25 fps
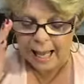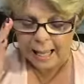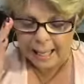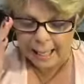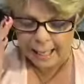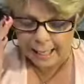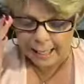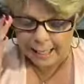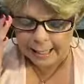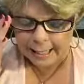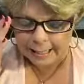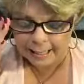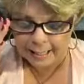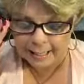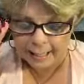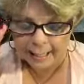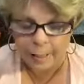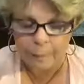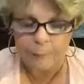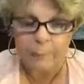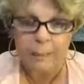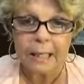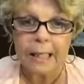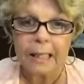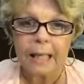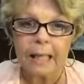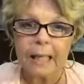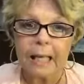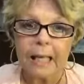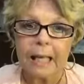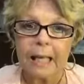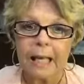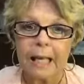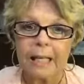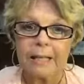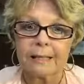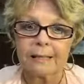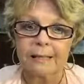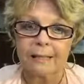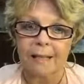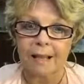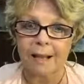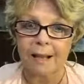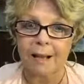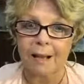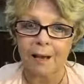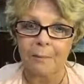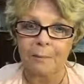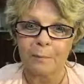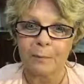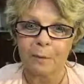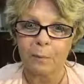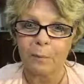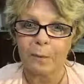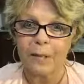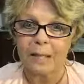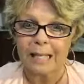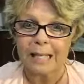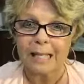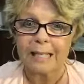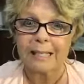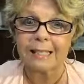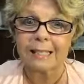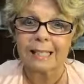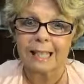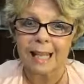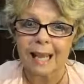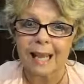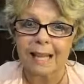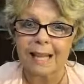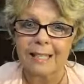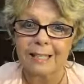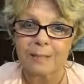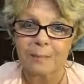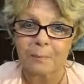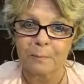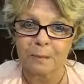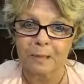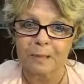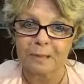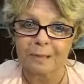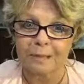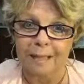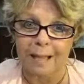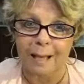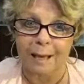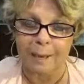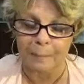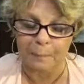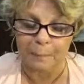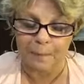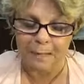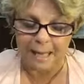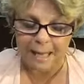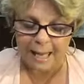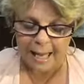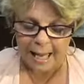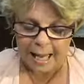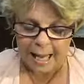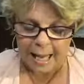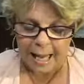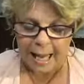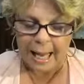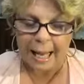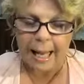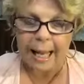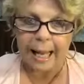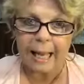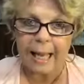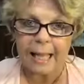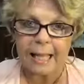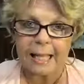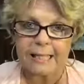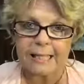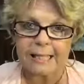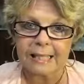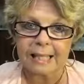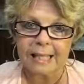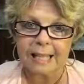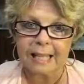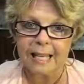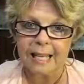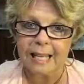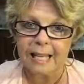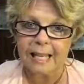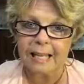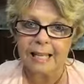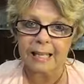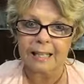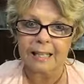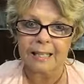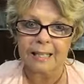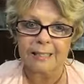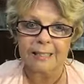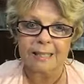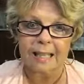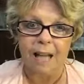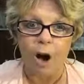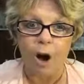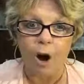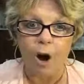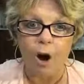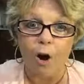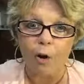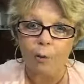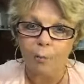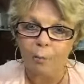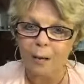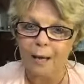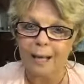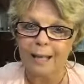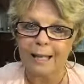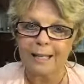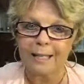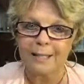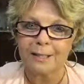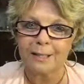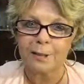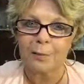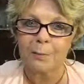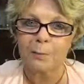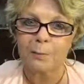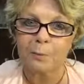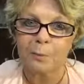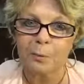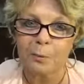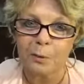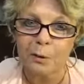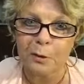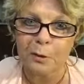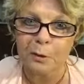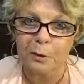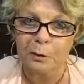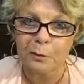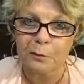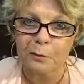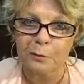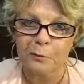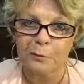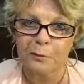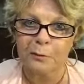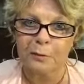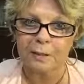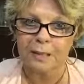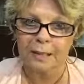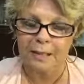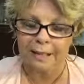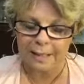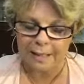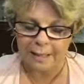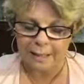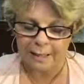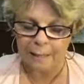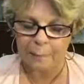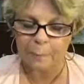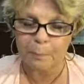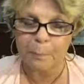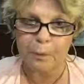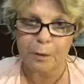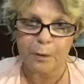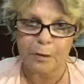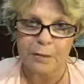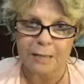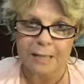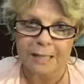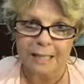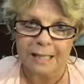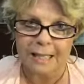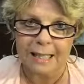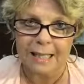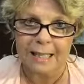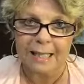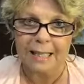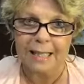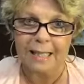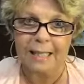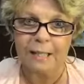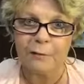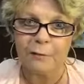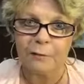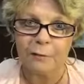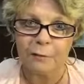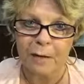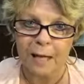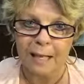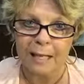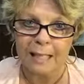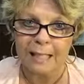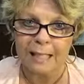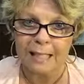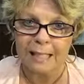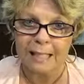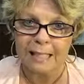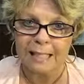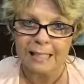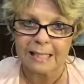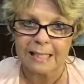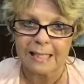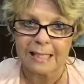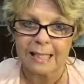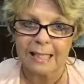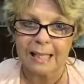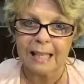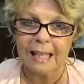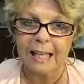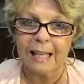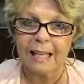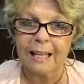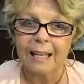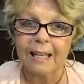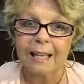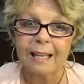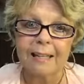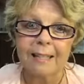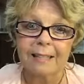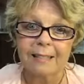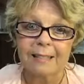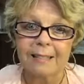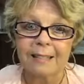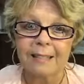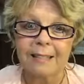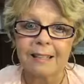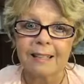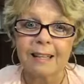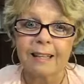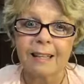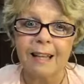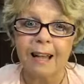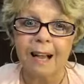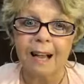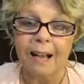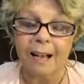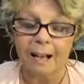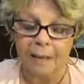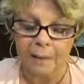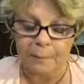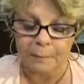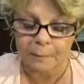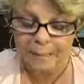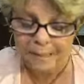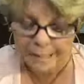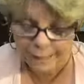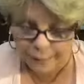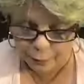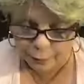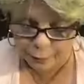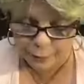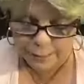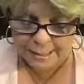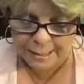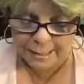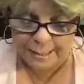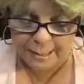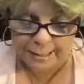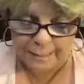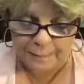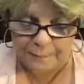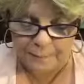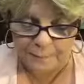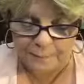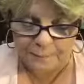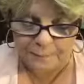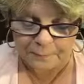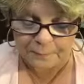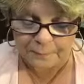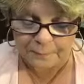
and um, he has come with his case built up. And he is all ready to prove the person, the defendant, is um, guilty.